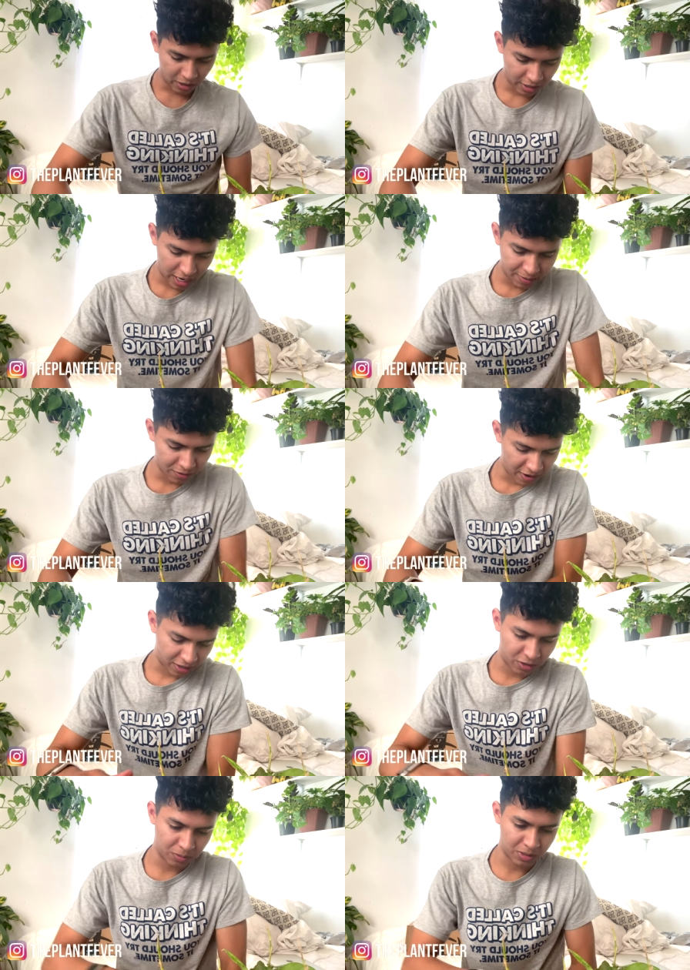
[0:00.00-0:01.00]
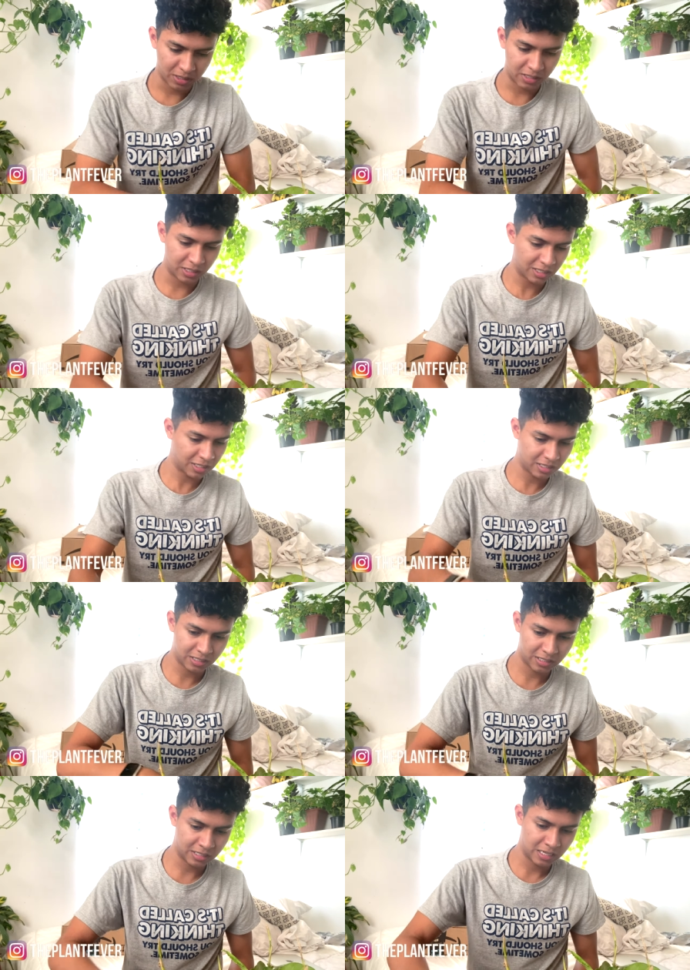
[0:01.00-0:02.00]
God I have a vacuum because
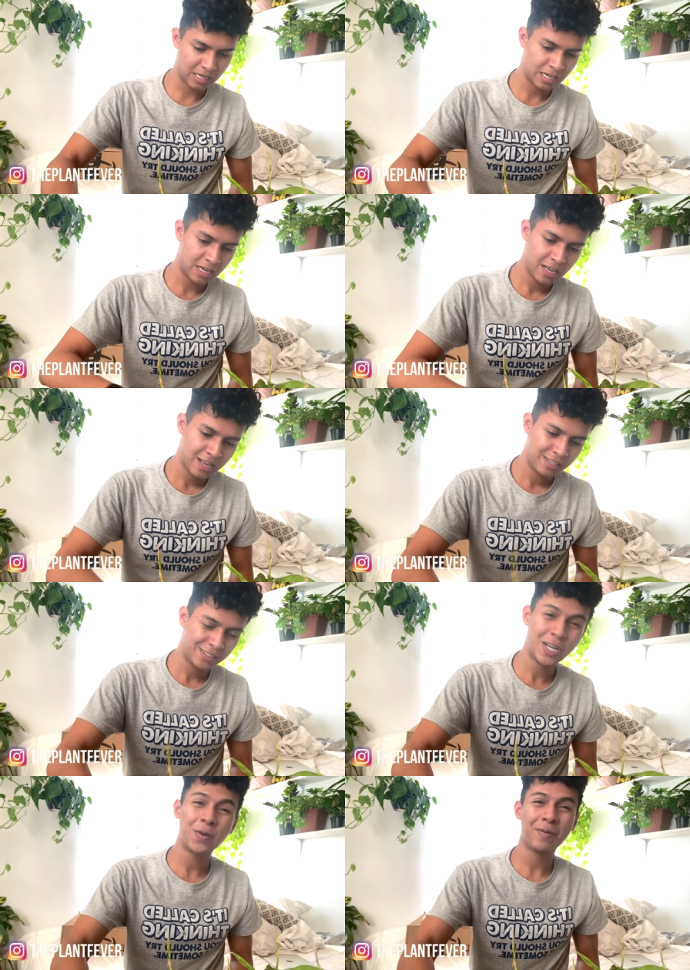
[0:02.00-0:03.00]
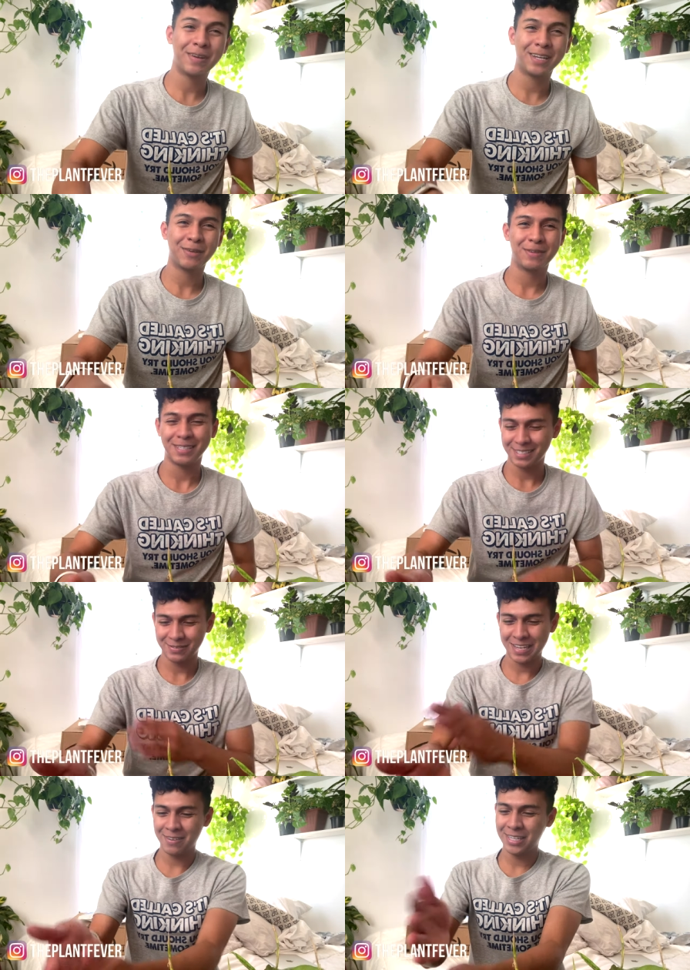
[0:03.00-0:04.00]
so now we're making a mess.
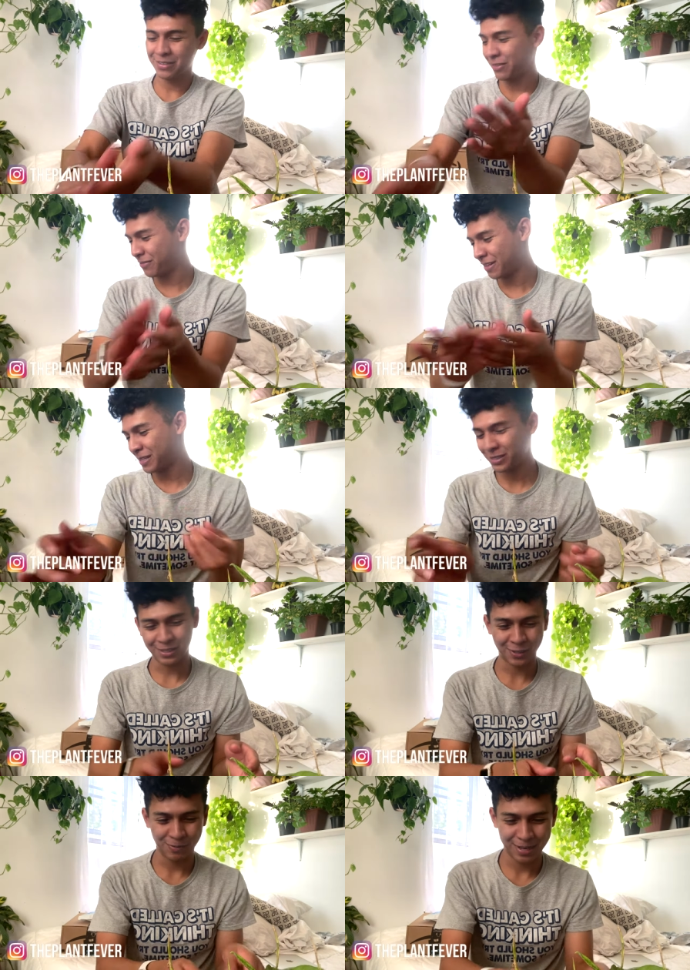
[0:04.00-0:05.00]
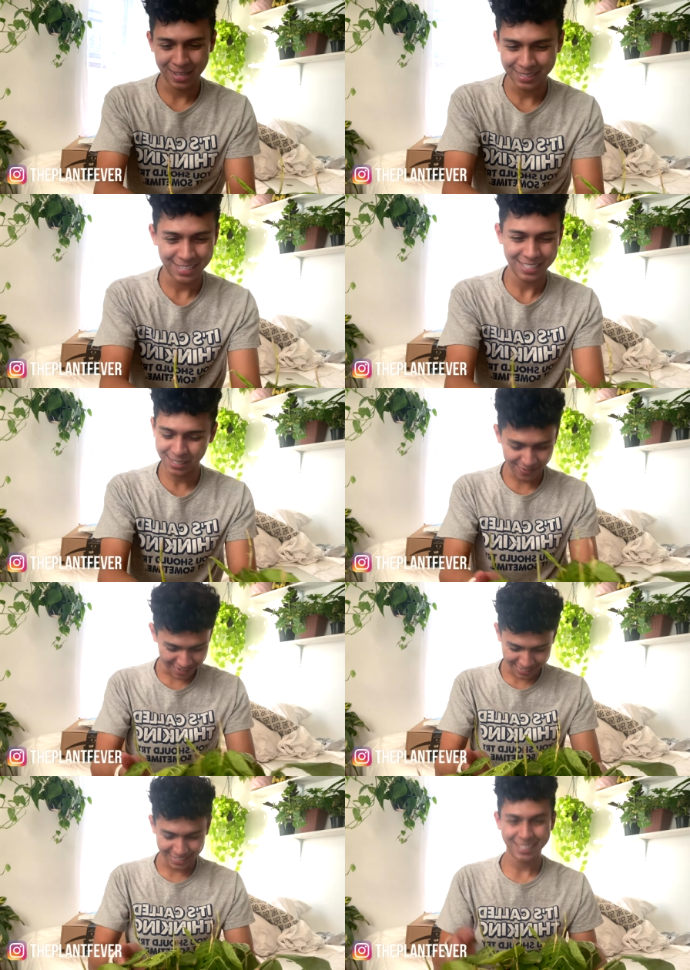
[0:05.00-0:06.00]
We haven't even finished the other plants. It's
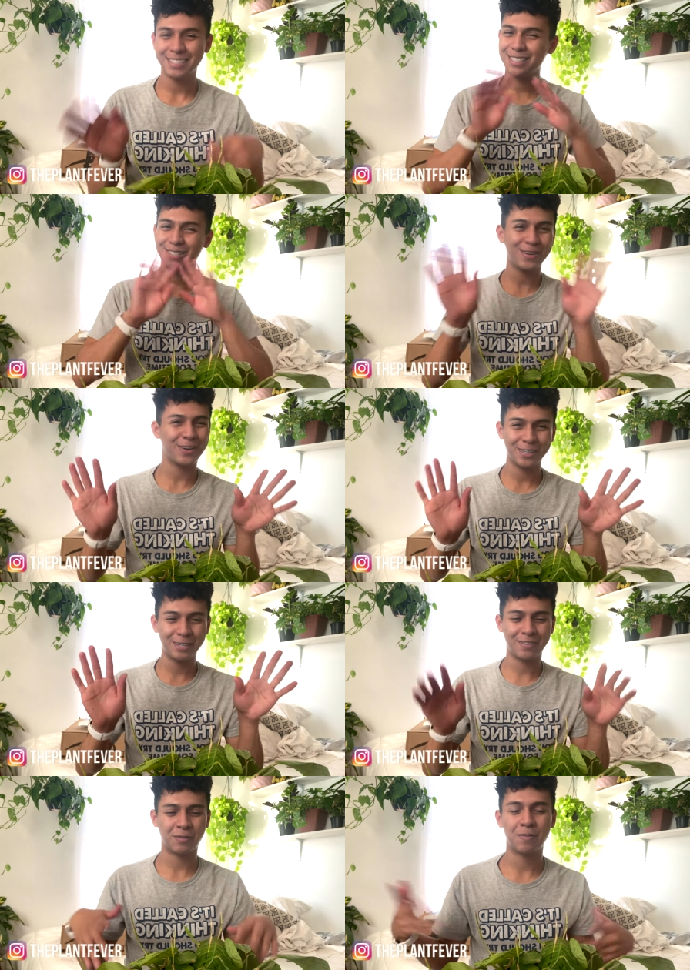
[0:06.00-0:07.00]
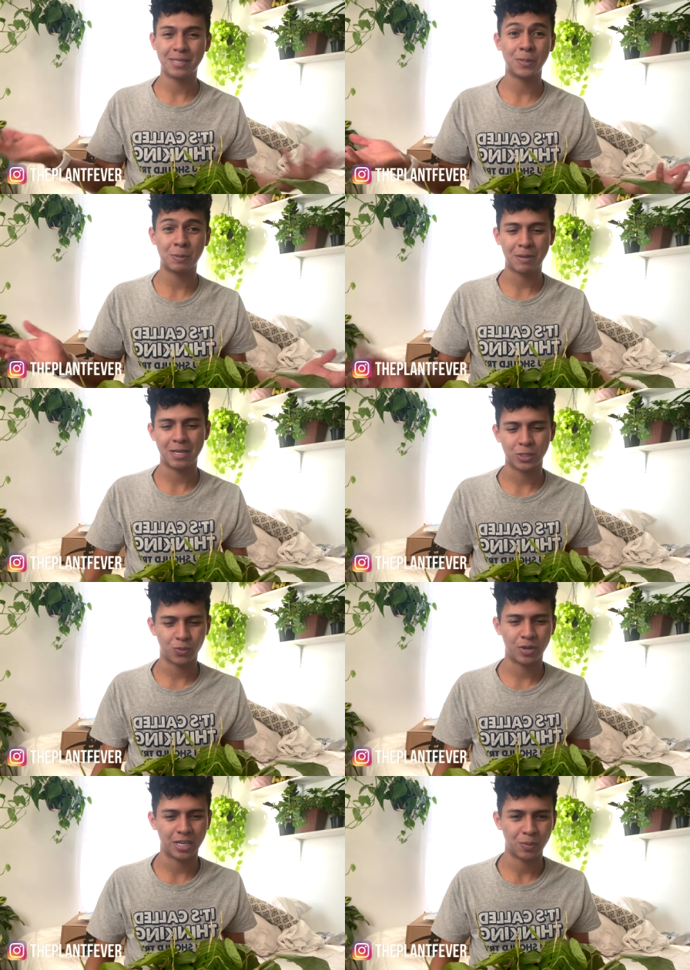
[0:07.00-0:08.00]
fine. It's totally fine. We're messing with plants, so
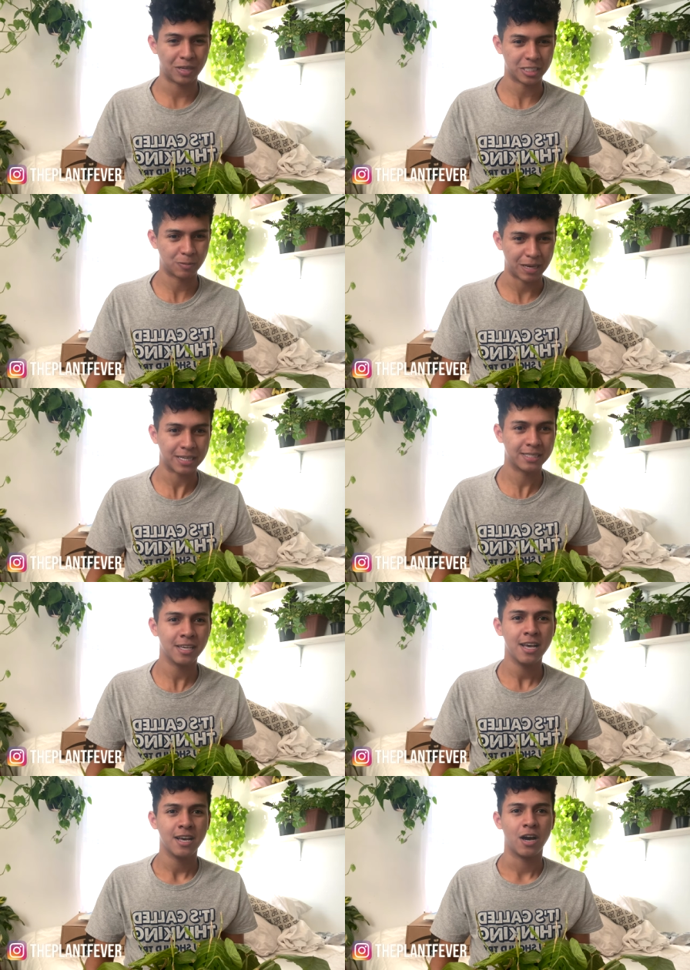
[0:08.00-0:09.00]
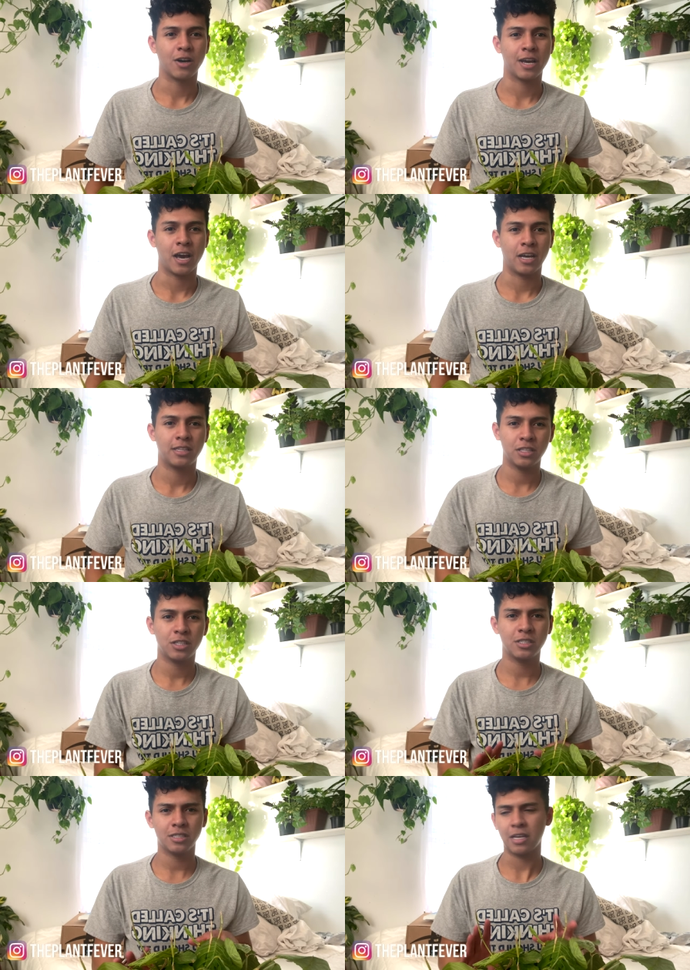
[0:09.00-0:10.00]
what can we expect? Okay, I think
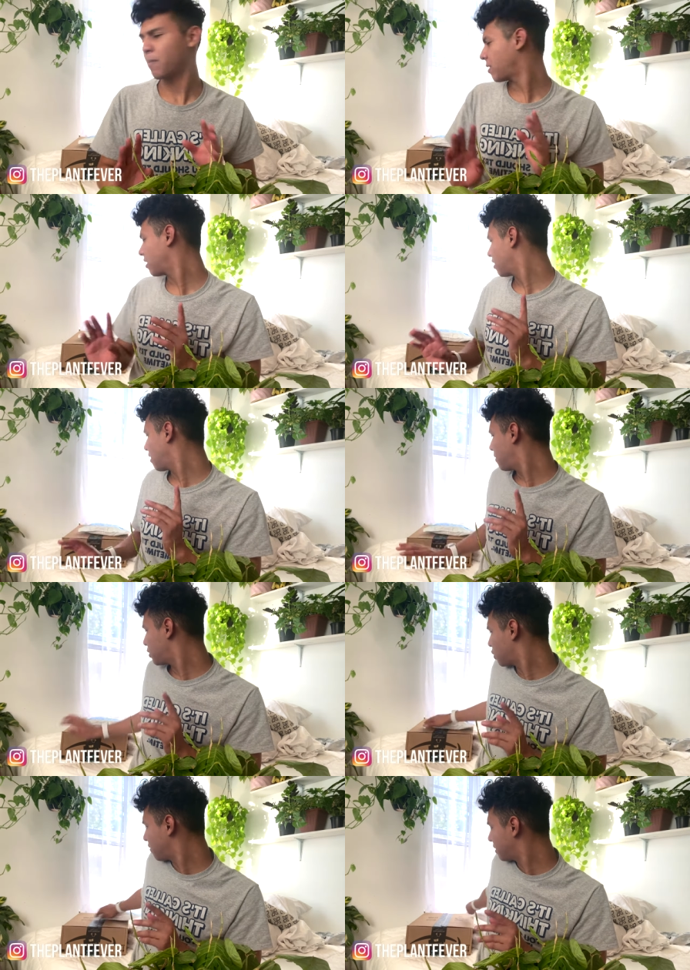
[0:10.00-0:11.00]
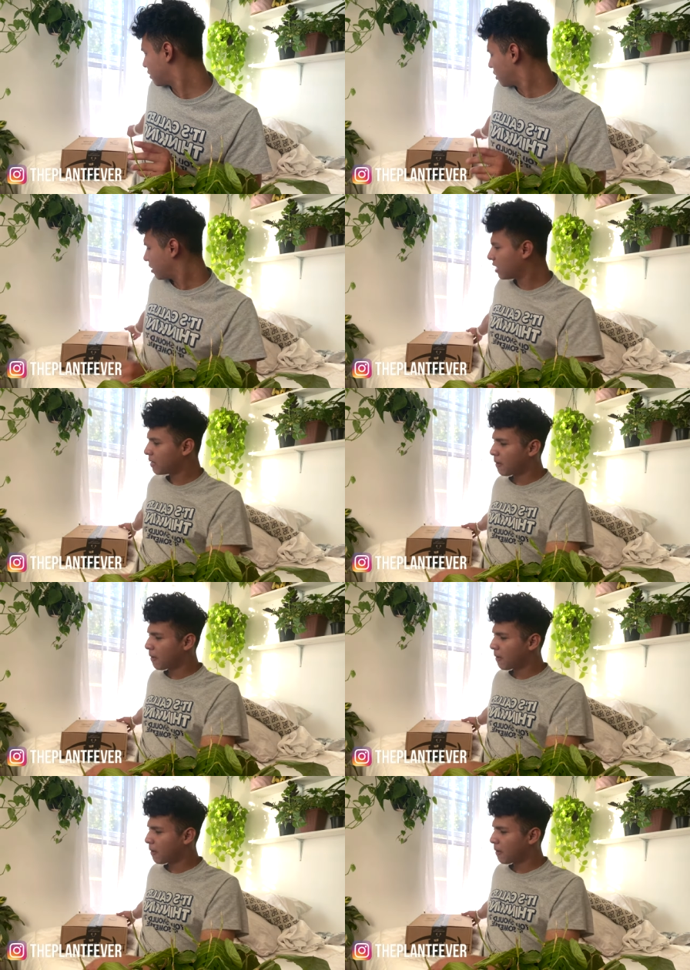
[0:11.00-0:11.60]
this is like, I'm not, I'm not sure this is good.